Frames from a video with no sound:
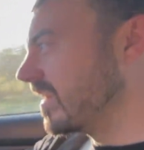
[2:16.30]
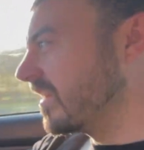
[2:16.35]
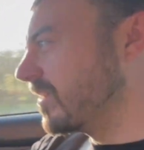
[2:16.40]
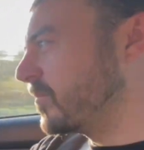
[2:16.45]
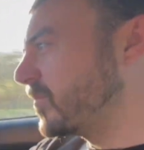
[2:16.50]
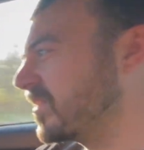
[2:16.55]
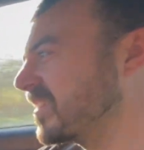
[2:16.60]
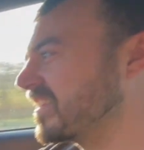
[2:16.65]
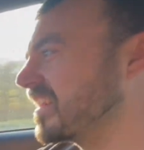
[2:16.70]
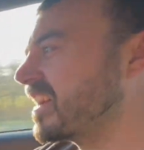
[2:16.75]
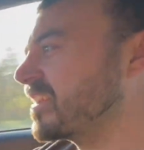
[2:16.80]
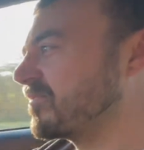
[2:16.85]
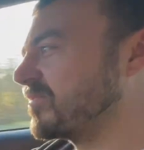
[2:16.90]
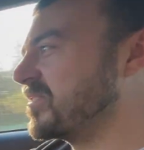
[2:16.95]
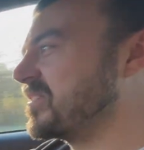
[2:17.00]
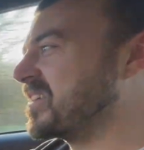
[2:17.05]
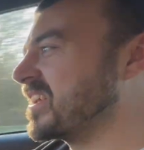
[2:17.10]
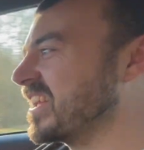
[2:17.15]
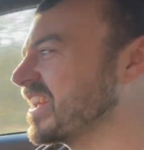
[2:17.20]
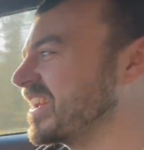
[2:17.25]
put it down a
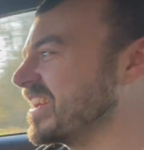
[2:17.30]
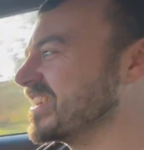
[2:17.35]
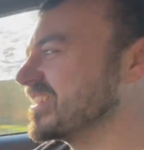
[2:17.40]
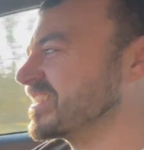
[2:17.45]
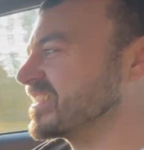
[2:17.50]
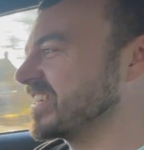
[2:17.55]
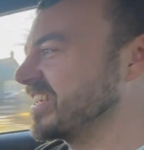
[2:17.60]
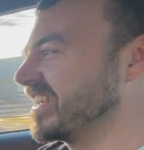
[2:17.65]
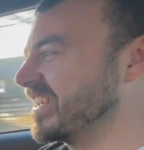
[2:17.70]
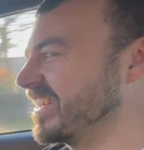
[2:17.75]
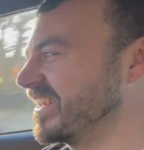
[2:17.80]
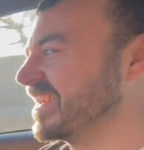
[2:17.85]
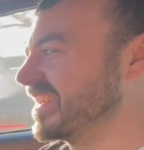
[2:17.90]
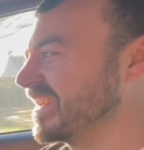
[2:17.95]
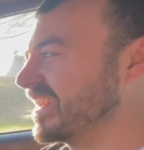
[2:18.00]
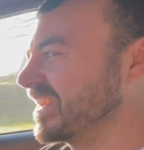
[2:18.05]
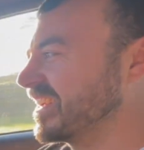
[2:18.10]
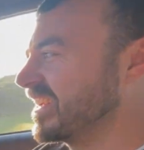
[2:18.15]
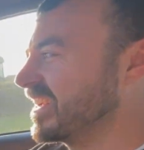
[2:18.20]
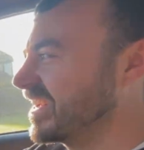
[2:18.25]
few gears
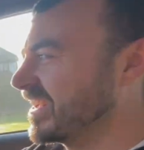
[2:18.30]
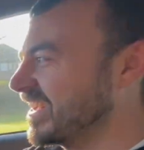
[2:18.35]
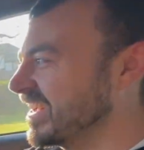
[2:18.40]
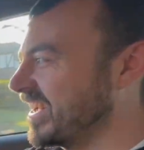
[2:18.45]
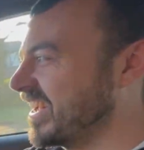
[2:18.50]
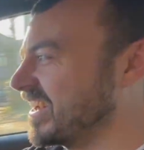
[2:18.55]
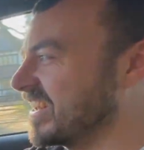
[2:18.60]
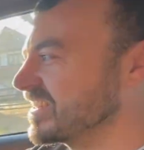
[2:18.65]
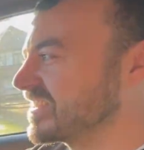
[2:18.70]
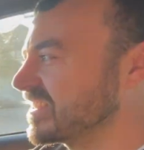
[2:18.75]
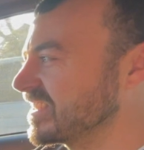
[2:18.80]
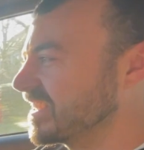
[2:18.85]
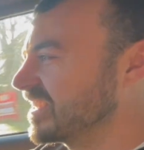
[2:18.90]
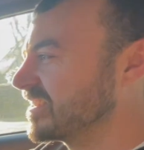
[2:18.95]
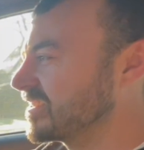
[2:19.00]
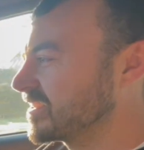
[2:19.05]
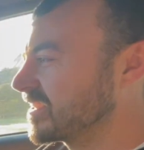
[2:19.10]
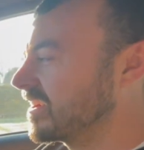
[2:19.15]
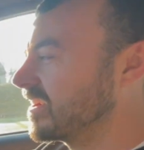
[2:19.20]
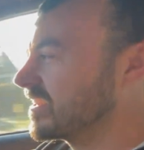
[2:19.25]
and it
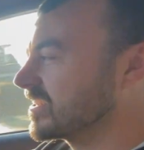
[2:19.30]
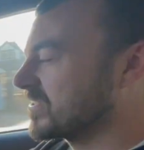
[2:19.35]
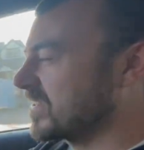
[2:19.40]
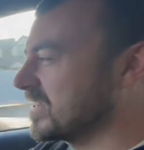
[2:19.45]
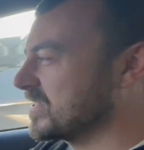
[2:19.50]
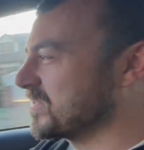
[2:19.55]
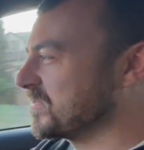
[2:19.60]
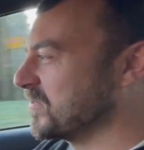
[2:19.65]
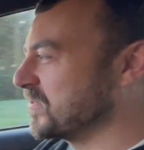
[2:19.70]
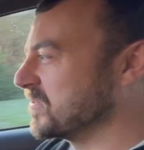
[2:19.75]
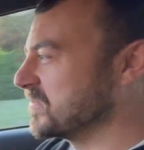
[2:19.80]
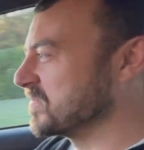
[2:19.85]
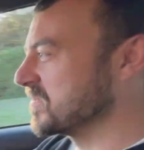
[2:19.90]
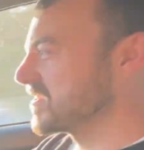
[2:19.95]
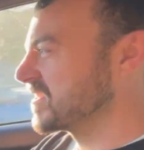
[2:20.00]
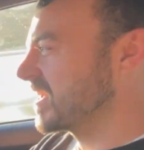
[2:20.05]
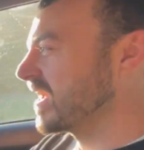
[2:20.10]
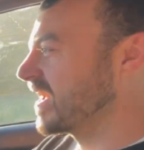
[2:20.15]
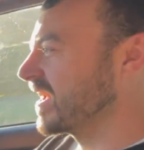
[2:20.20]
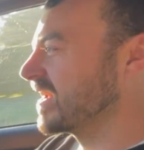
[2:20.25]
kind of
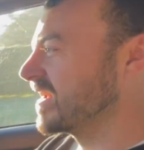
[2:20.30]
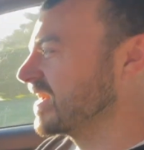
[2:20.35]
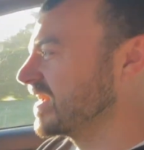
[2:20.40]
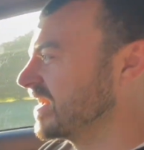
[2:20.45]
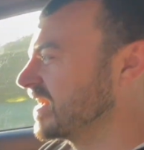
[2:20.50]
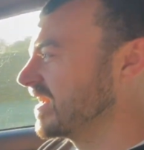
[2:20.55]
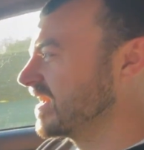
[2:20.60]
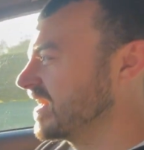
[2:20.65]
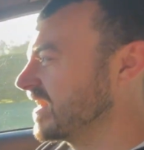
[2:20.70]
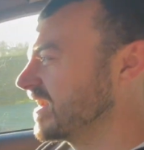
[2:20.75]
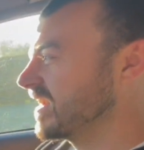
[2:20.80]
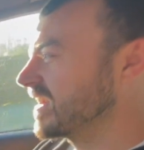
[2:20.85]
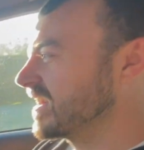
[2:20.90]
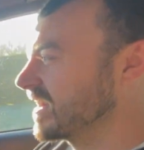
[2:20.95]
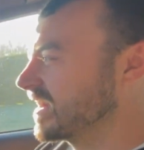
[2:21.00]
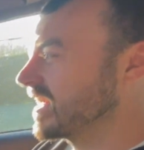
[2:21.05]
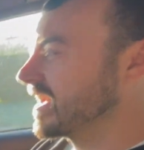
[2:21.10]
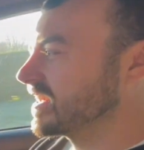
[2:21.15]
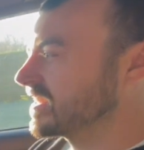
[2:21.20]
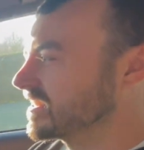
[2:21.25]
transforms. So
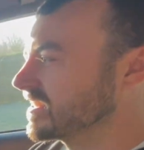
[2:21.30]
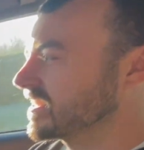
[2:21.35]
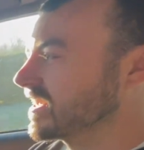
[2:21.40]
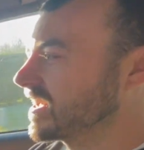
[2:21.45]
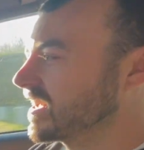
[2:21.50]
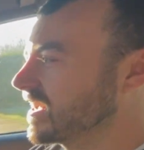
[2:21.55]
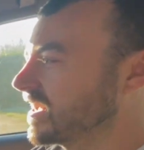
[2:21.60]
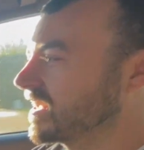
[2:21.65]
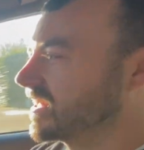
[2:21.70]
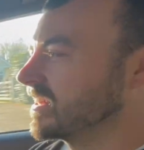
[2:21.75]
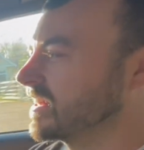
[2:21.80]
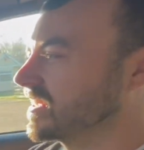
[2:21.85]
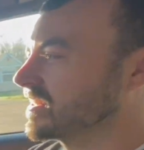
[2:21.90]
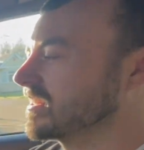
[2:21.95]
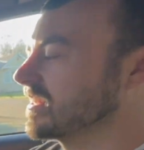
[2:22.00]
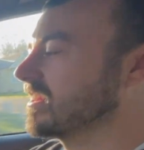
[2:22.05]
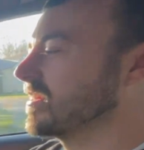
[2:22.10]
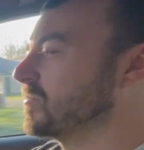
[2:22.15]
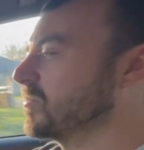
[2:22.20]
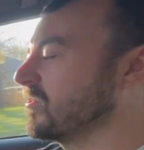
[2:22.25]
that's
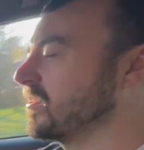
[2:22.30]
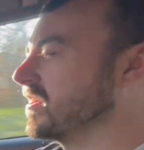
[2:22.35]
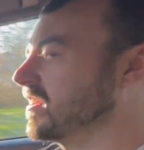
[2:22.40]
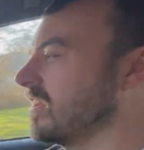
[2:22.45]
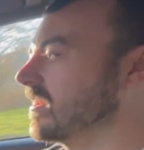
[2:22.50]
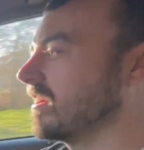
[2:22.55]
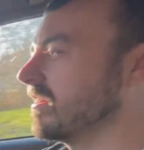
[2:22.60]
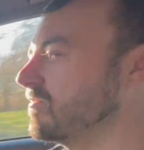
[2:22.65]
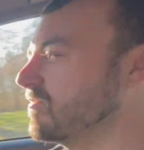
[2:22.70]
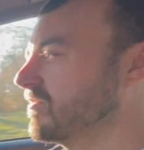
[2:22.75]
another point I love.